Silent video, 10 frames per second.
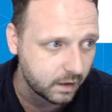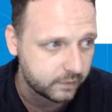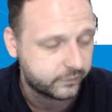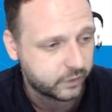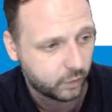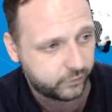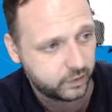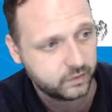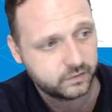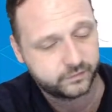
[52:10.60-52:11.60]
So for
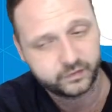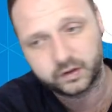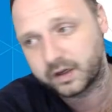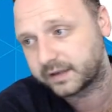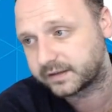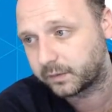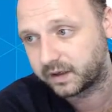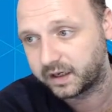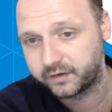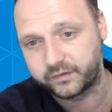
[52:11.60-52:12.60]
you guys that were
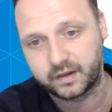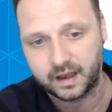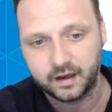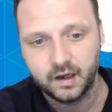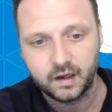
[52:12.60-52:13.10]
here for that